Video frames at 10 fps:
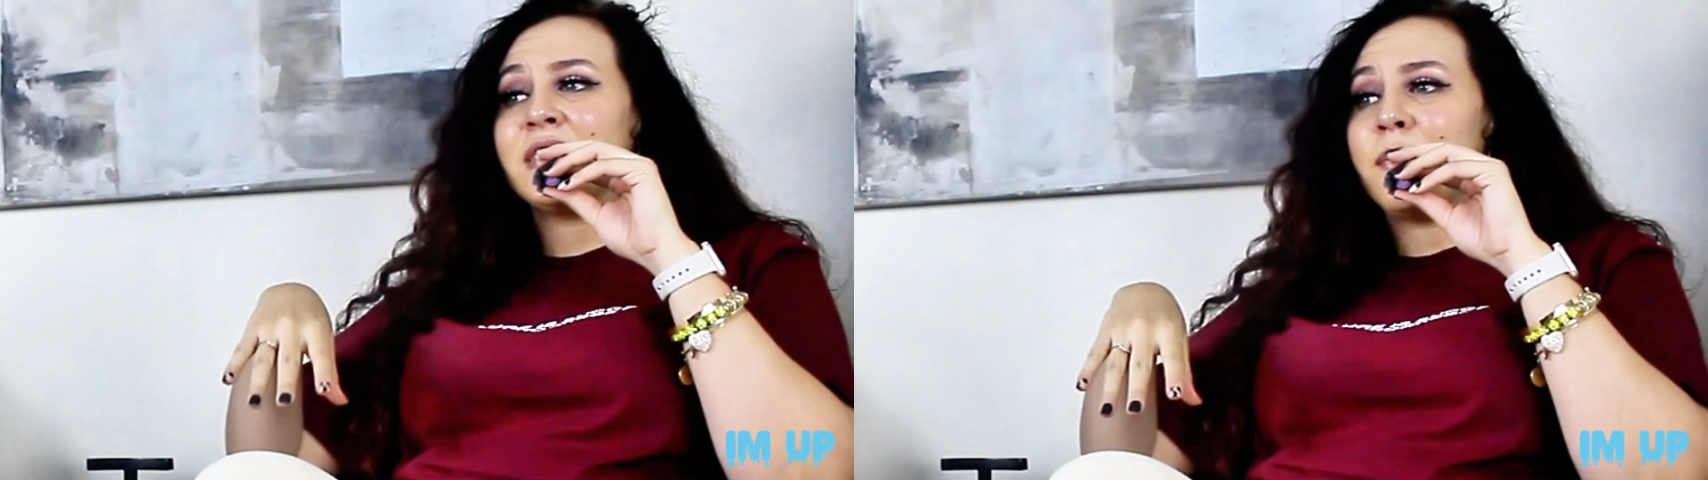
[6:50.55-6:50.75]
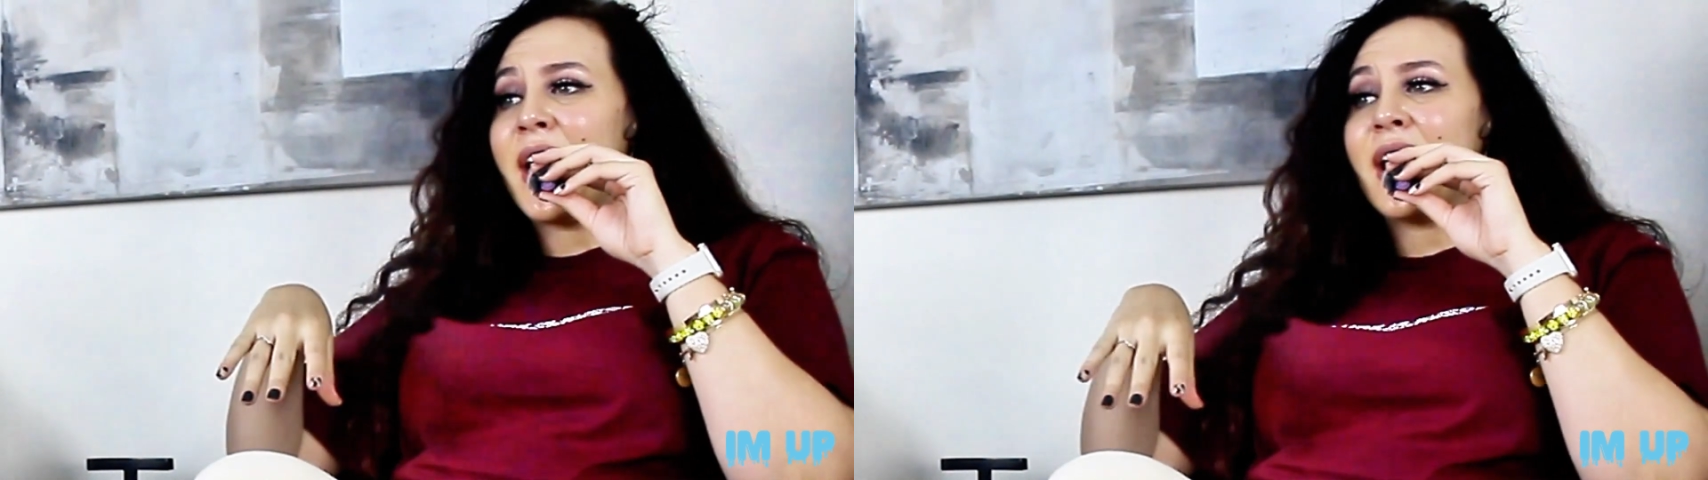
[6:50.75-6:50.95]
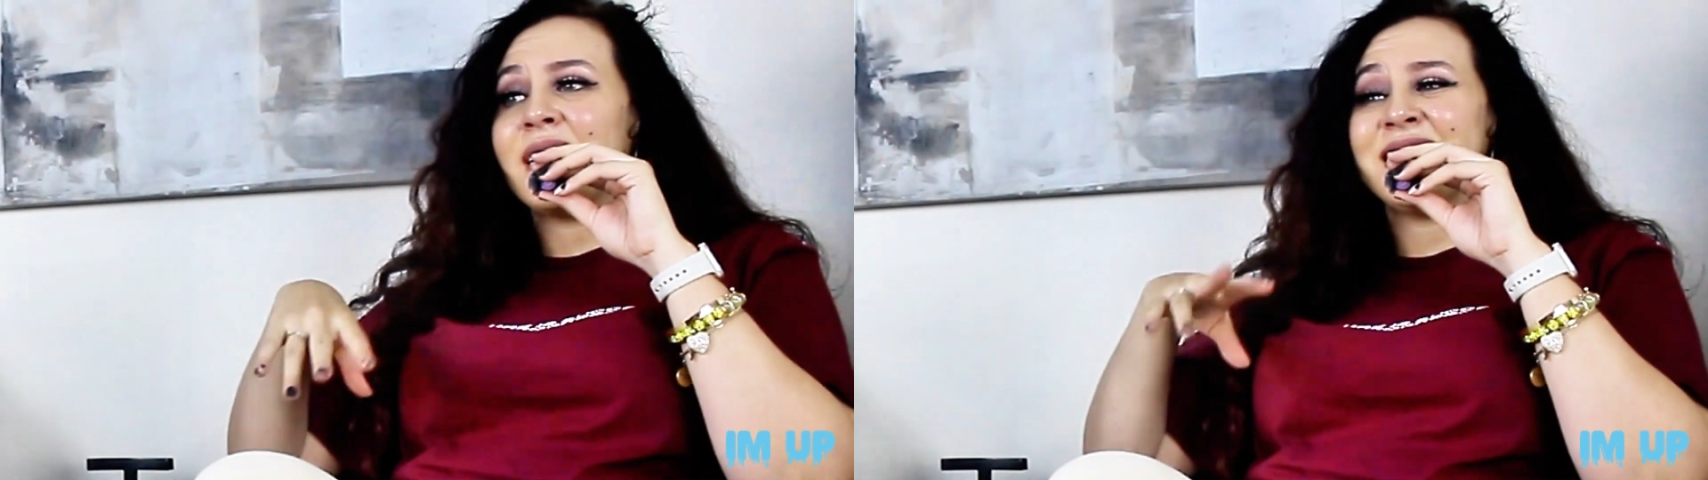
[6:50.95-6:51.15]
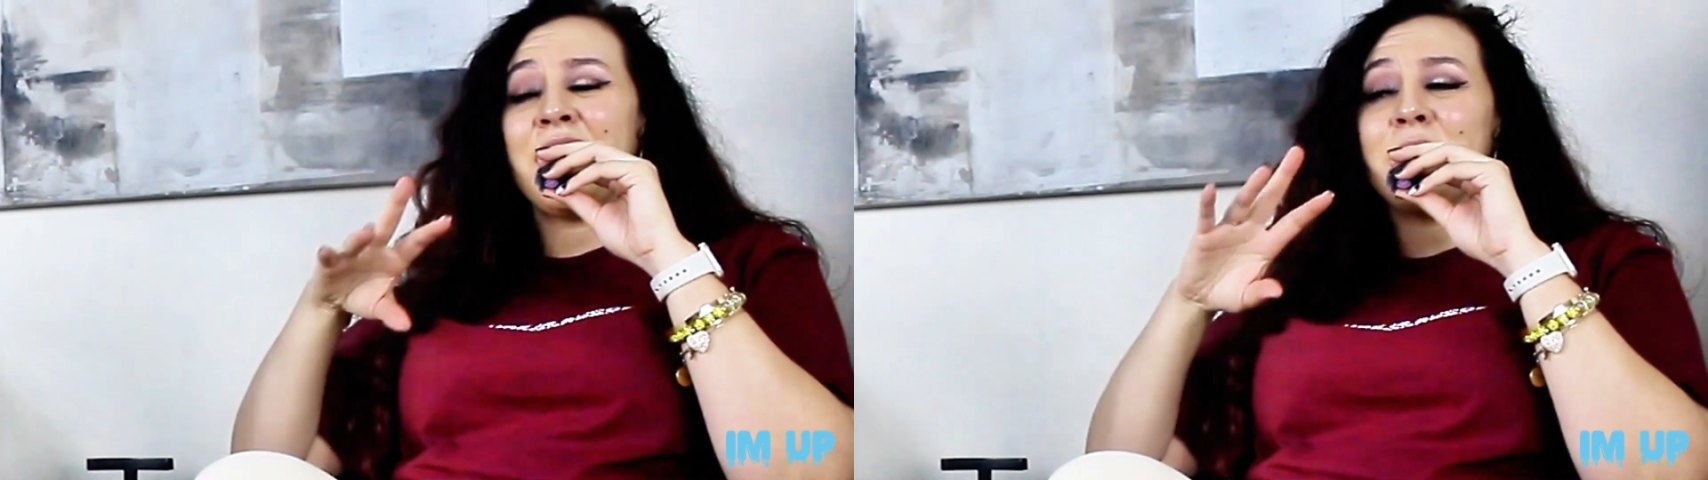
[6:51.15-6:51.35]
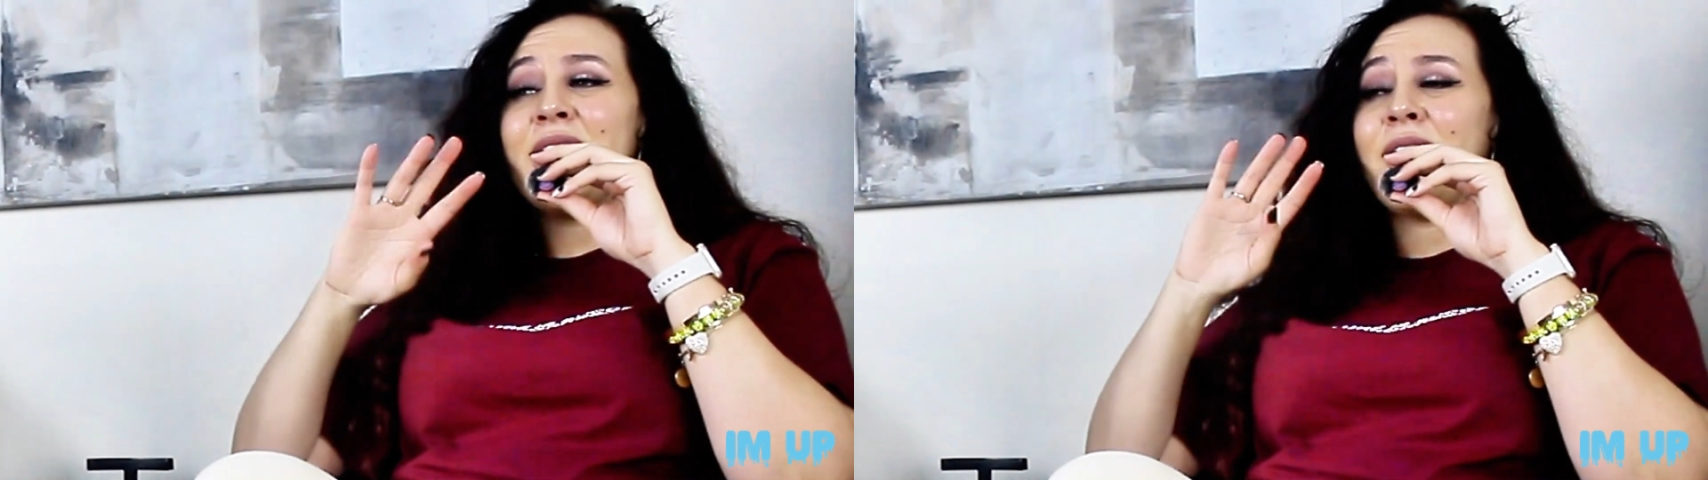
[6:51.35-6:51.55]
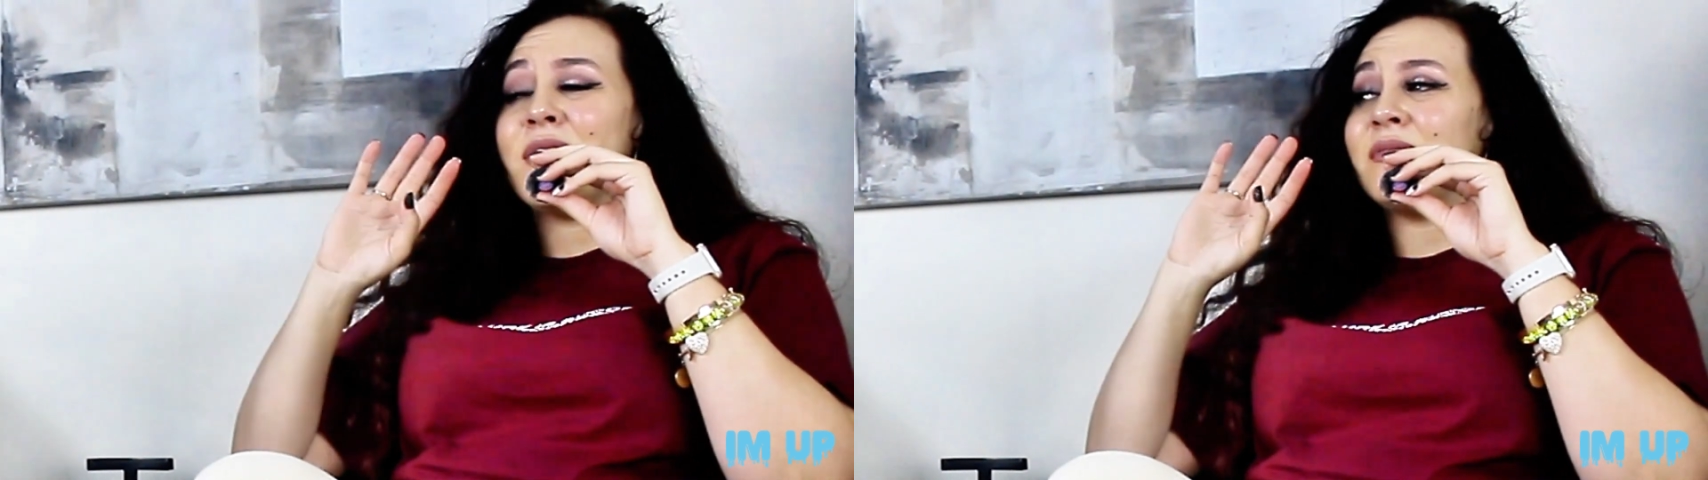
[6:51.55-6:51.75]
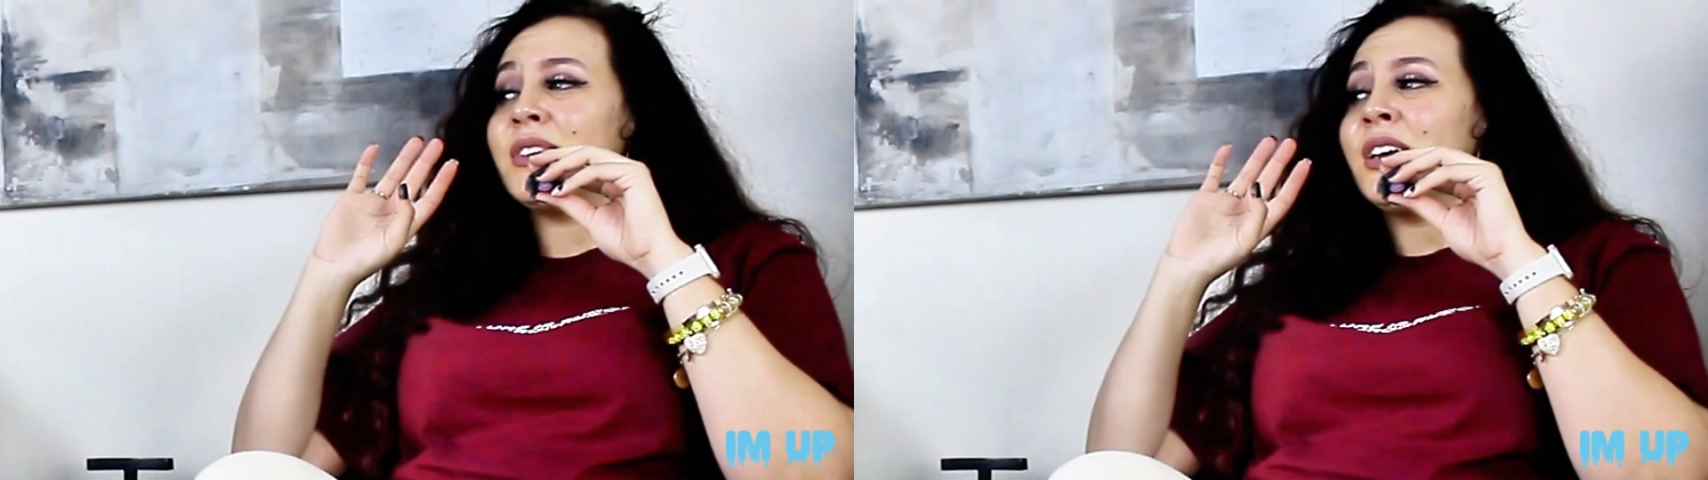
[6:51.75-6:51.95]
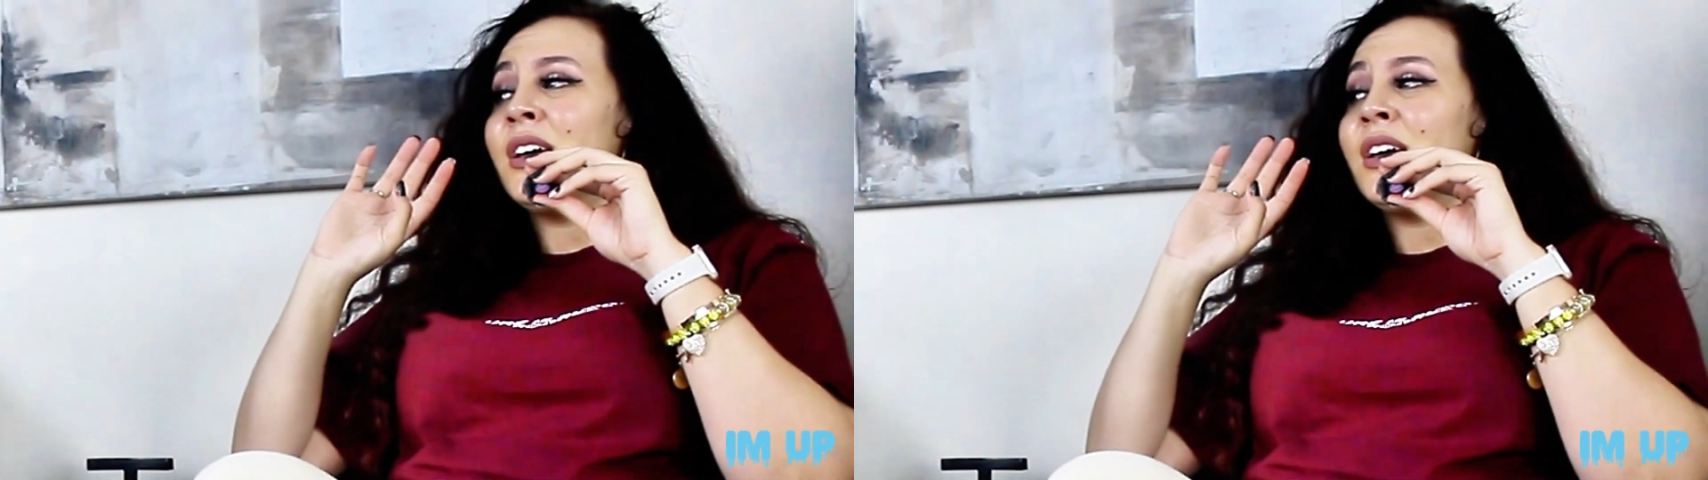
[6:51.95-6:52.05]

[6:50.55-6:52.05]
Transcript: to back, because I'll be having